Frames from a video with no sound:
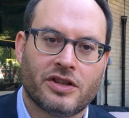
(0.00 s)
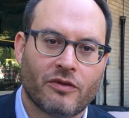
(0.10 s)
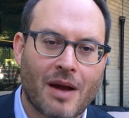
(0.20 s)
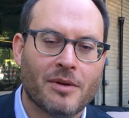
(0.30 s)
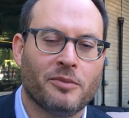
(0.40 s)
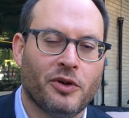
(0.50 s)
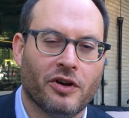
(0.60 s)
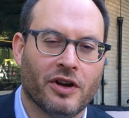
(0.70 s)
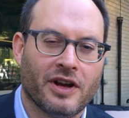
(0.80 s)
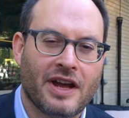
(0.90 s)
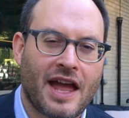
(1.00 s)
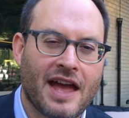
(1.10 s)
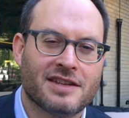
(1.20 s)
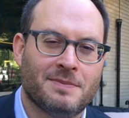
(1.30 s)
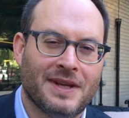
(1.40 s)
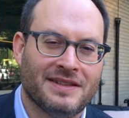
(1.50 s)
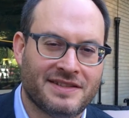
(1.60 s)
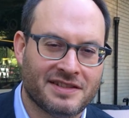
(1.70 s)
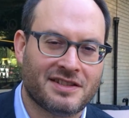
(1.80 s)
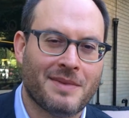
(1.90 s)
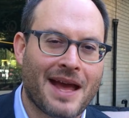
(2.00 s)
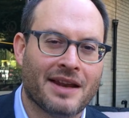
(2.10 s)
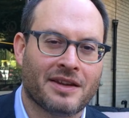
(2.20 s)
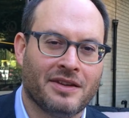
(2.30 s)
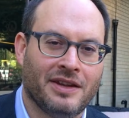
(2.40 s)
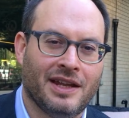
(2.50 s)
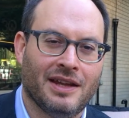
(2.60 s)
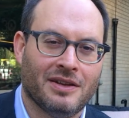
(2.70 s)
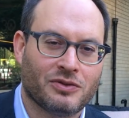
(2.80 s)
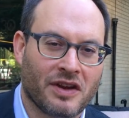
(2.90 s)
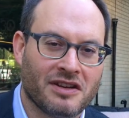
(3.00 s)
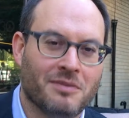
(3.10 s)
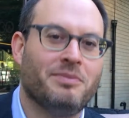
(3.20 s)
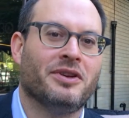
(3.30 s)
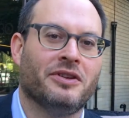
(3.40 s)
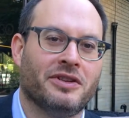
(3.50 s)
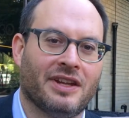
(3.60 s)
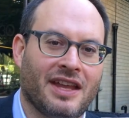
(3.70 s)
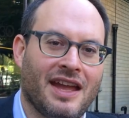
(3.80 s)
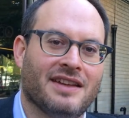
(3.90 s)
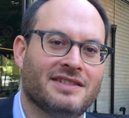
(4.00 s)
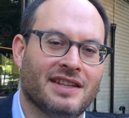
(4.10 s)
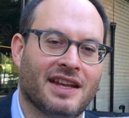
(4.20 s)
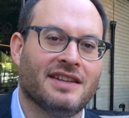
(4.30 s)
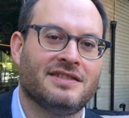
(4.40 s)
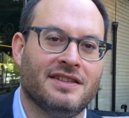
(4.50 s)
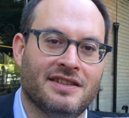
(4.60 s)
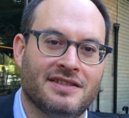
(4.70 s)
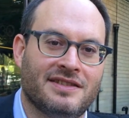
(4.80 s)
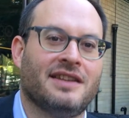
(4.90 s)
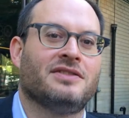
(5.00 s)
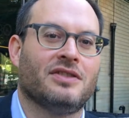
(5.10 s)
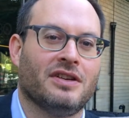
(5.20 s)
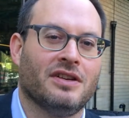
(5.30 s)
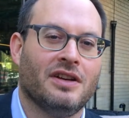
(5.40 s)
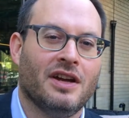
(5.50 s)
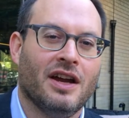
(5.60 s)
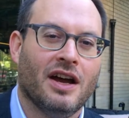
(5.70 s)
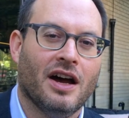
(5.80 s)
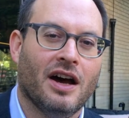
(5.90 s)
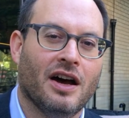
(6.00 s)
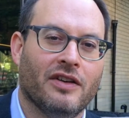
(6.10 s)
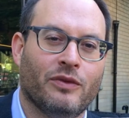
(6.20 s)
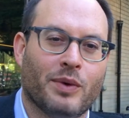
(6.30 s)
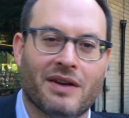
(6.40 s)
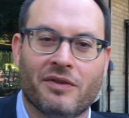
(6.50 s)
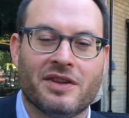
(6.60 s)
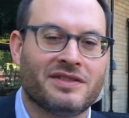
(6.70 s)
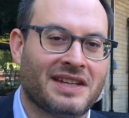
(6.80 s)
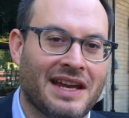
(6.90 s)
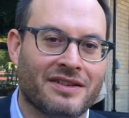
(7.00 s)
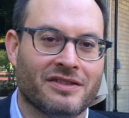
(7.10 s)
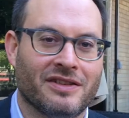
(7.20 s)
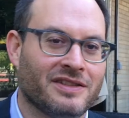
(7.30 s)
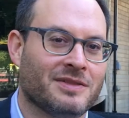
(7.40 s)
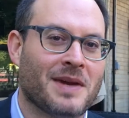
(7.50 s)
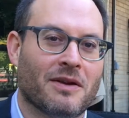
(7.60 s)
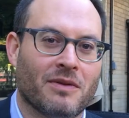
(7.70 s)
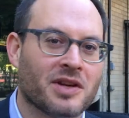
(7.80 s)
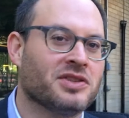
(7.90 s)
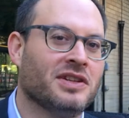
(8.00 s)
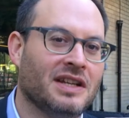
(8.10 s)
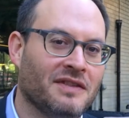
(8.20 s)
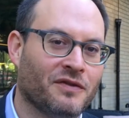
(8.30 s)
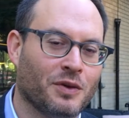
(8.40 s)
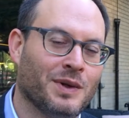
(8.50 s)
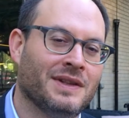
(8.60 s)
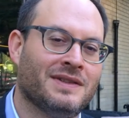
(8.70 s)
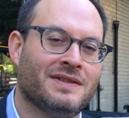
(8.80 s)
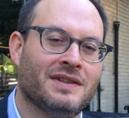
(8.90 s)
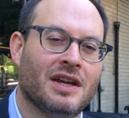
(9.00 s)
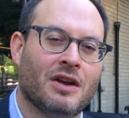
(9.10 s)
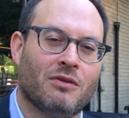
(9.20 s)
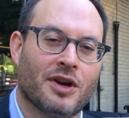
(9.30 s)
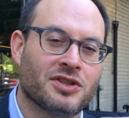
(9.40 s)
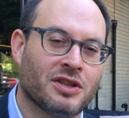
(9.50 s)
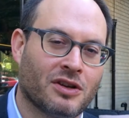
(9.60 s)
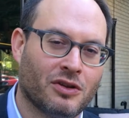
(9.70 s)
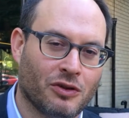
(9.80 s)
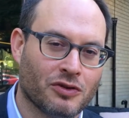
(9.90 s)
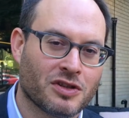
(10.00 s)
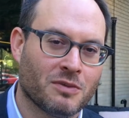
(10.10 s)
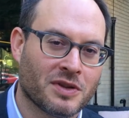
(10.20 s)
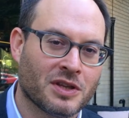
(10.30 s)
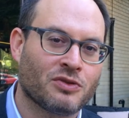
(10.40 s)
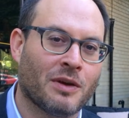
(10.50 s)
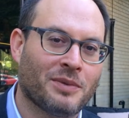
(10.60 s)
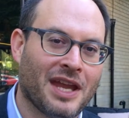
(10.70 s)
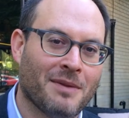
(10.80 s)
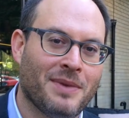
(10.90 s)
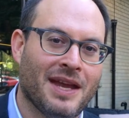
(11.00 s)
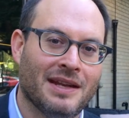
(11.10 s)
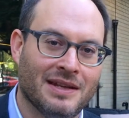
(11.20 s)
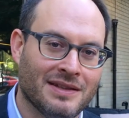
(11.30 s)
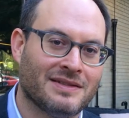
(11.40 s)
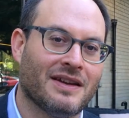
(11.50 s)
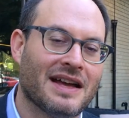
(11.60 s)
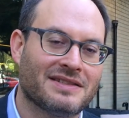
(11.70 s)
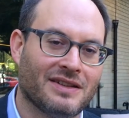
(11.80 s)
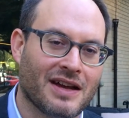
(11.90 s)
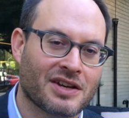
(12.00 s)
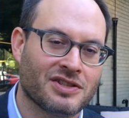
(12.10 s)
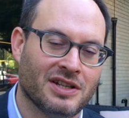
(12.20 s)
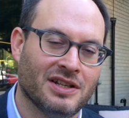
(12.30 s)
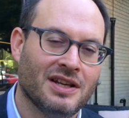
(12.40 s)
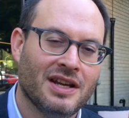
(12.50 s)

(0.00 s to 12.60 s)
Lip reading: So Robert Mueller has been systematically trying to build a case that gets to the center of whatever the scandal is about Russian influence, Russian collusion with the Trump campaign in this last election.